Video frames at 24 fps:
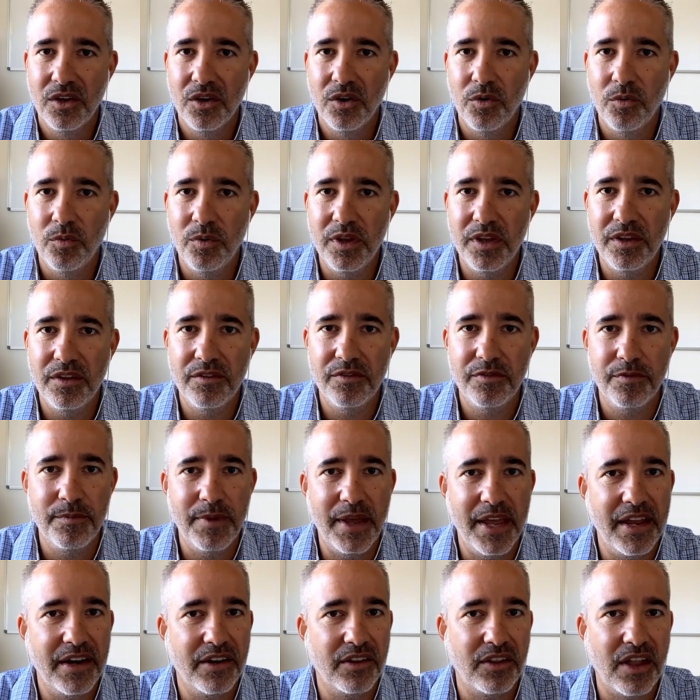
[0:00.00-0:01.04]
We've
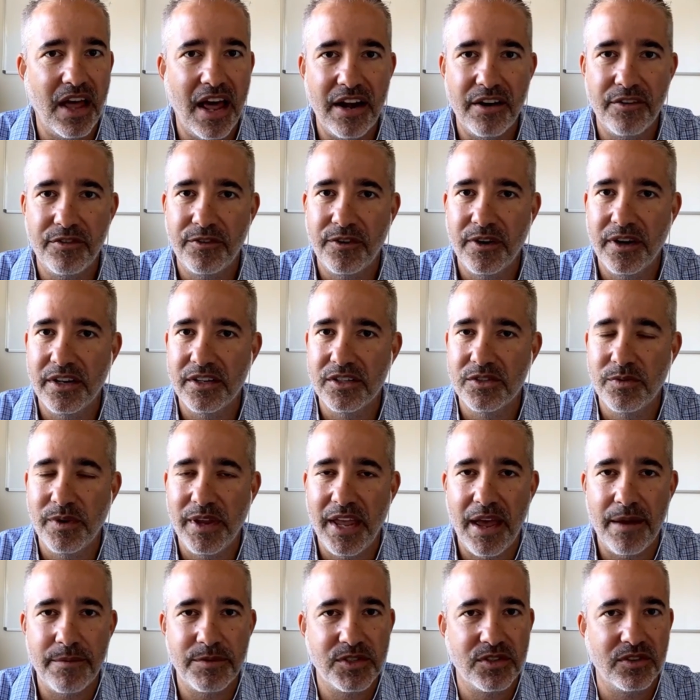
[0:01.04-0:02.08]
made a lot of friends. We
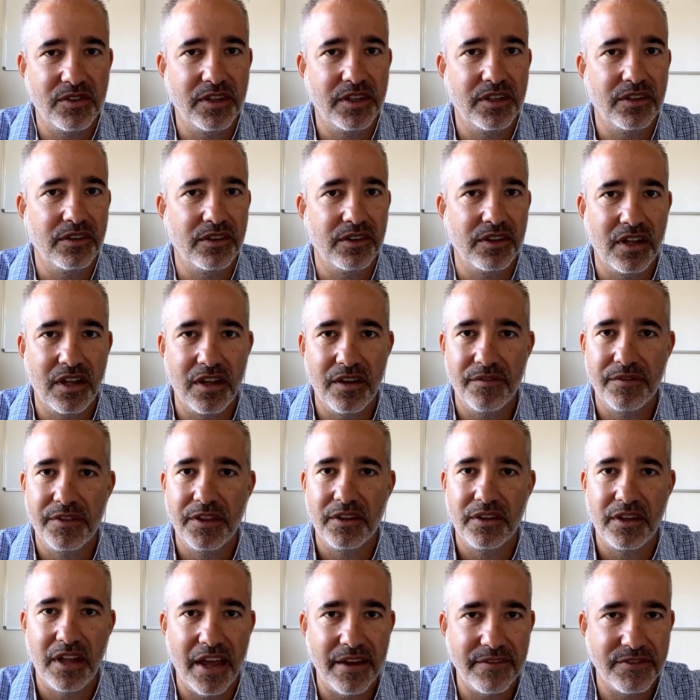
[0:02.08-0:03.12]
absolutely love the
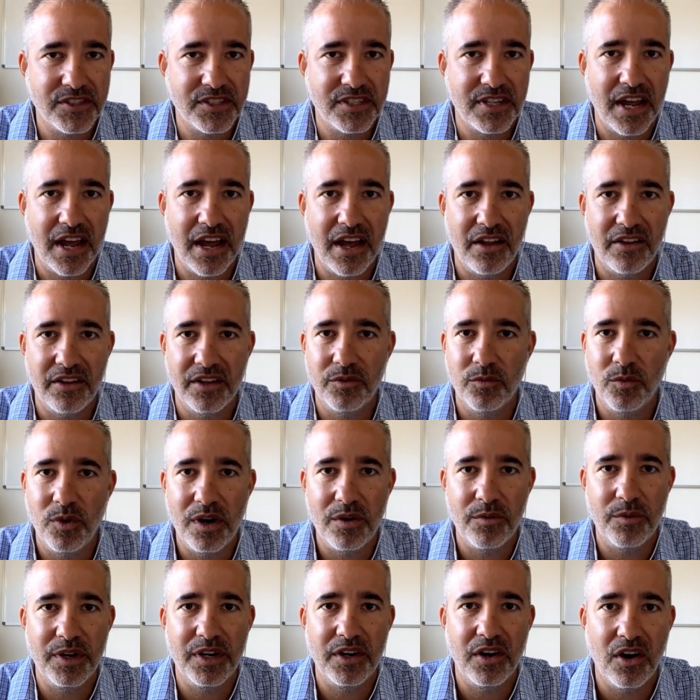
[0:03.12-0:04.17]
lifestyle and where
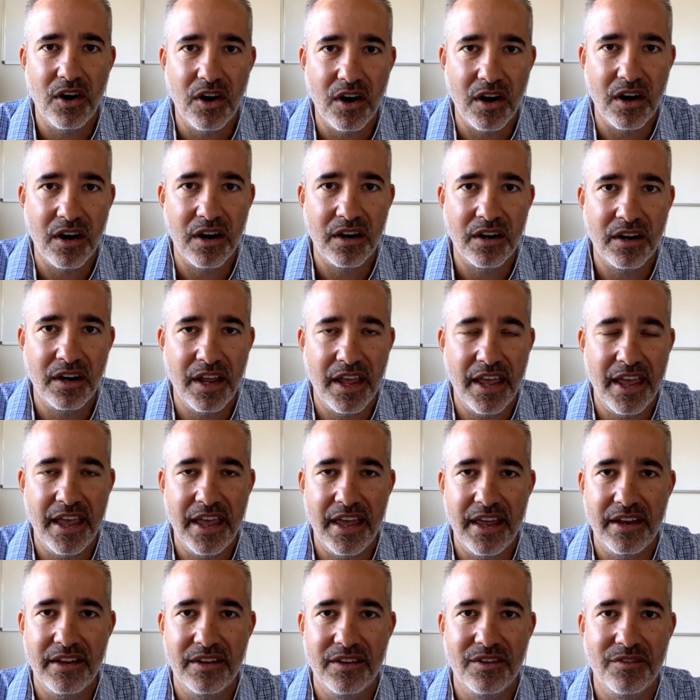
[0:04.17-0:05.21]
we are.
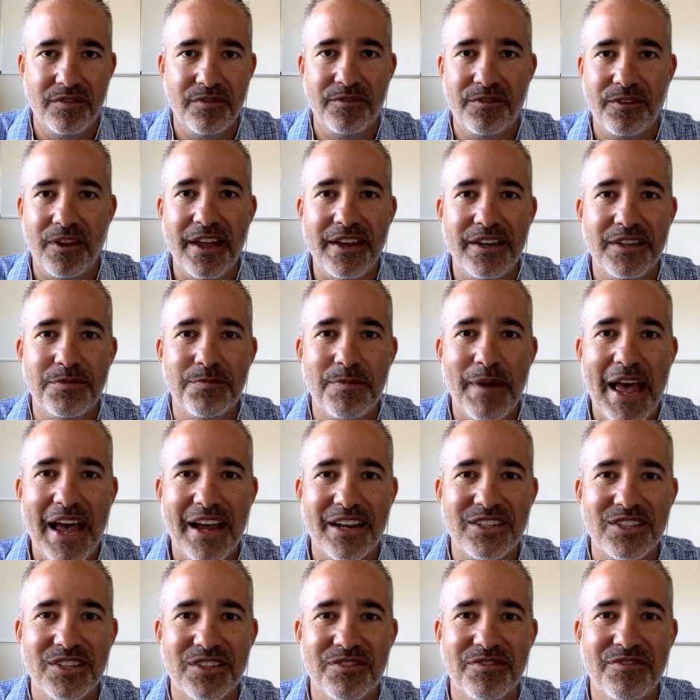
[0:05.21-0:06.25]
And the flight back
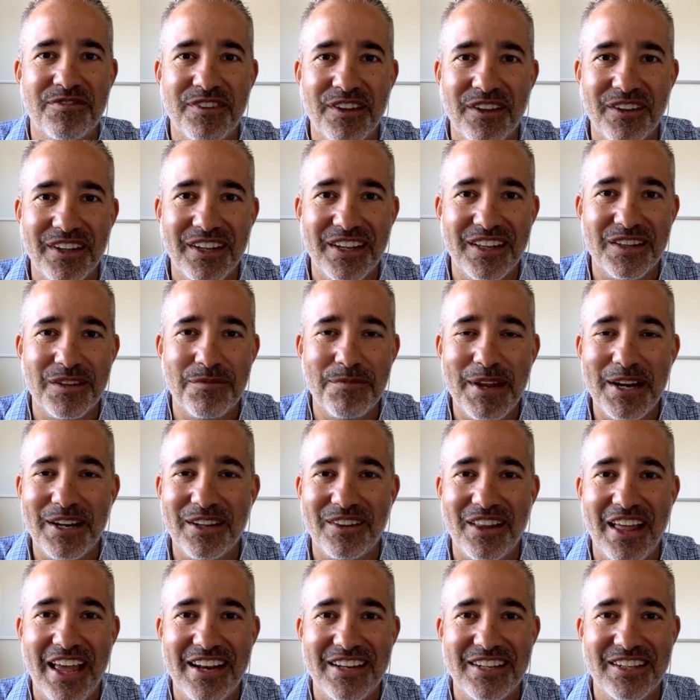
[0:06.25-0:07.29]
to Philly in the
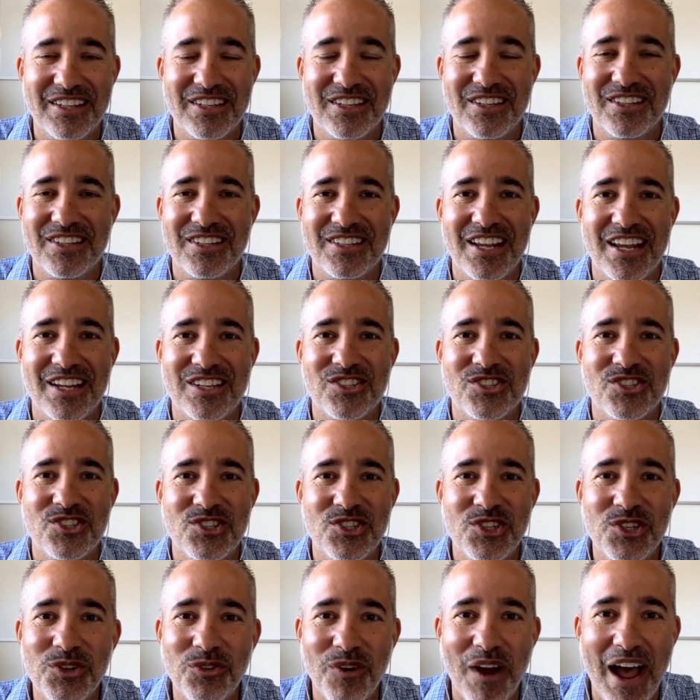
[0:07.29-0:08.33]
mid-Atlantic takes
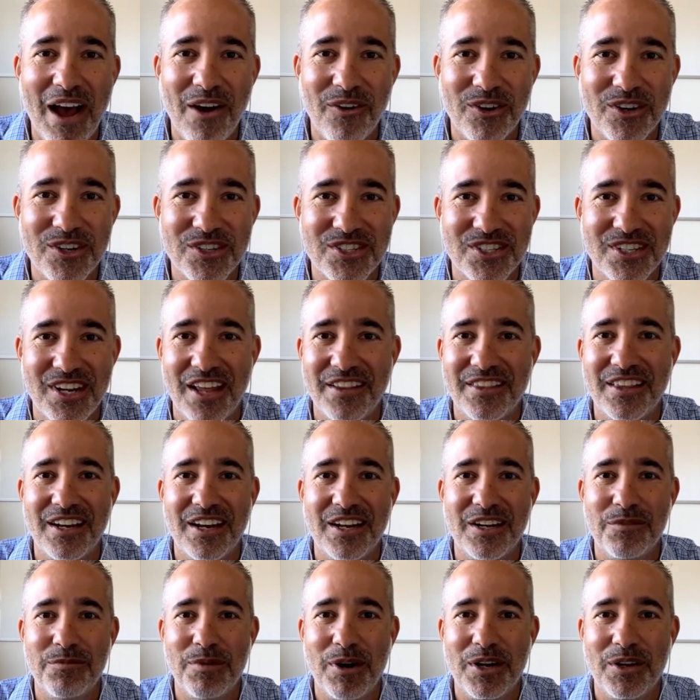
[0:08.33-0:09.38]
2 hours. Not that
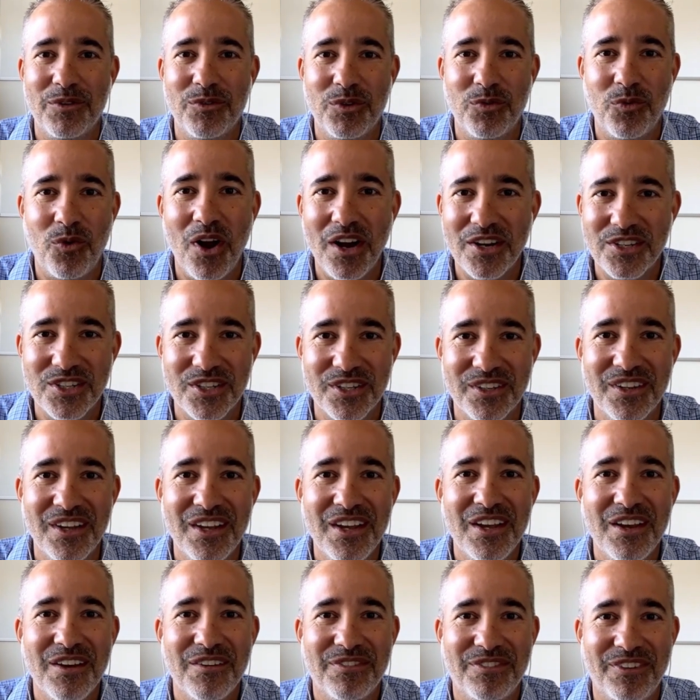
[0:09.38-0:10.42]
anybody would want to
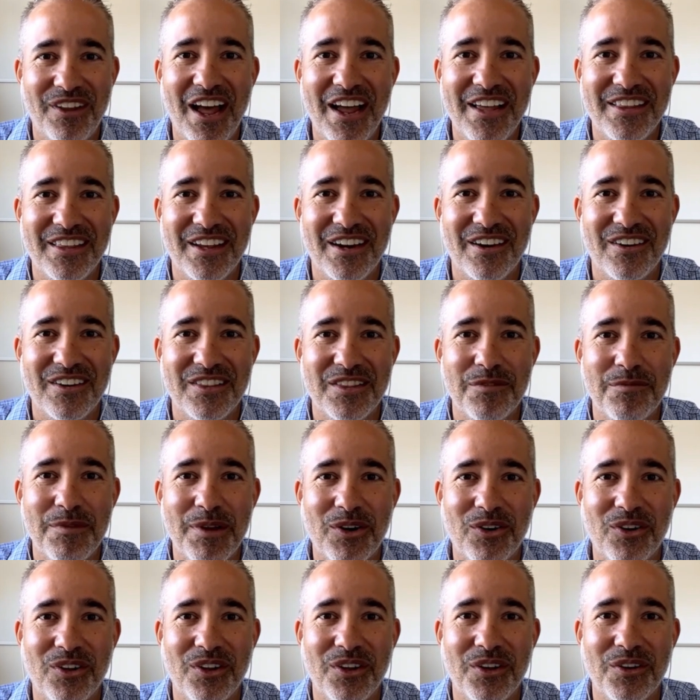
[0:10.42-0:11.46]
fly there in the
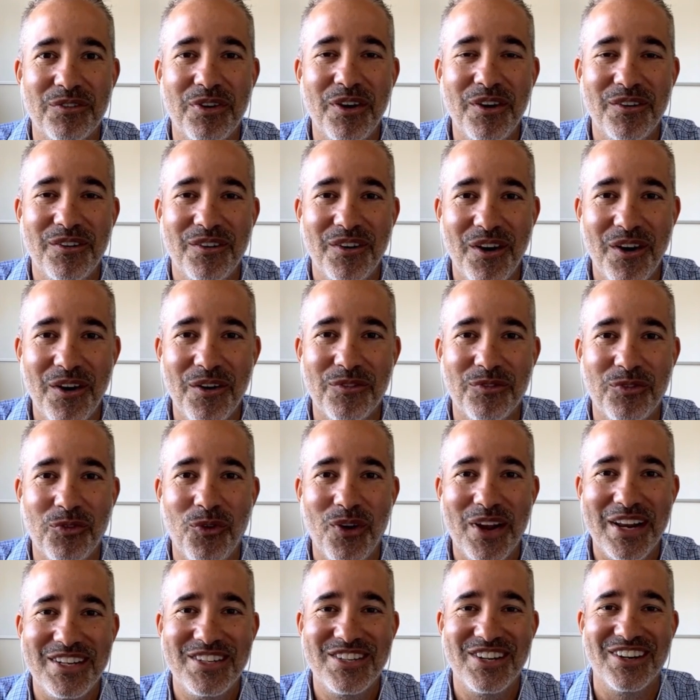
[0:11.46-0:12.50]
middle of
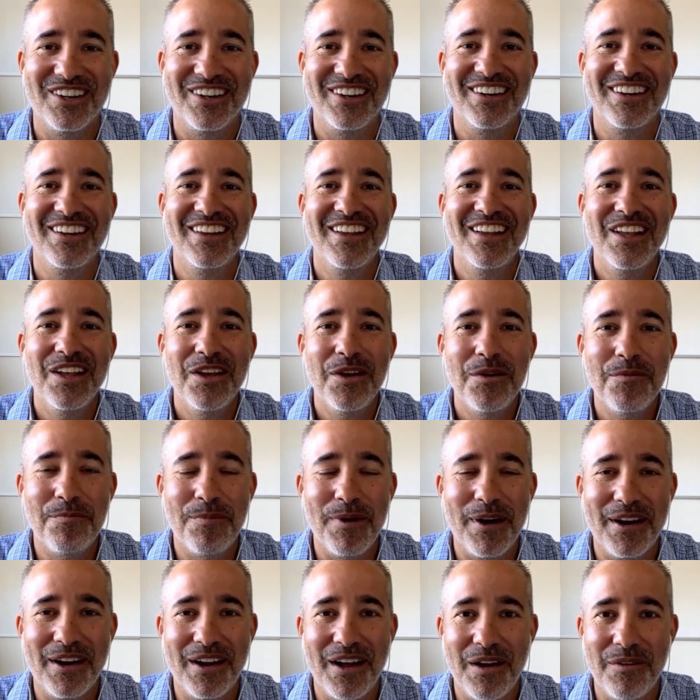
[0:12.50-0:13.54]
winter,
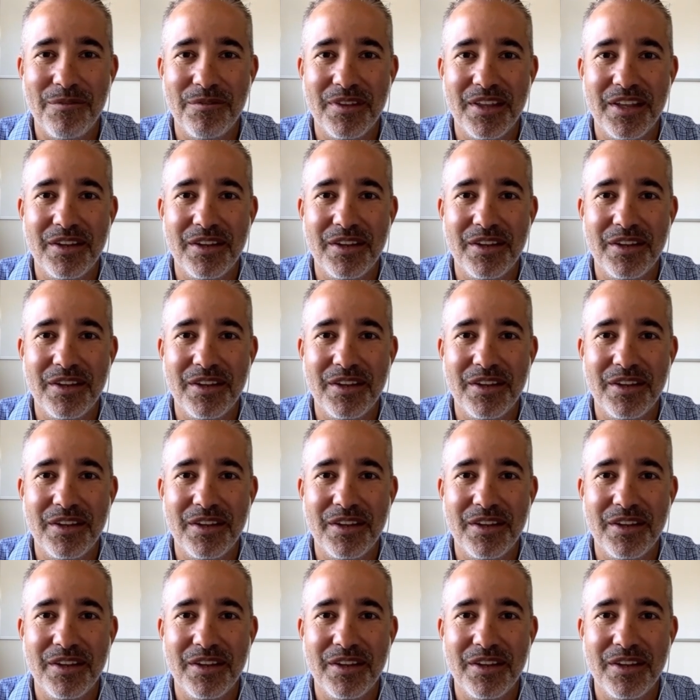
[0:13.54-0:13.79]
but I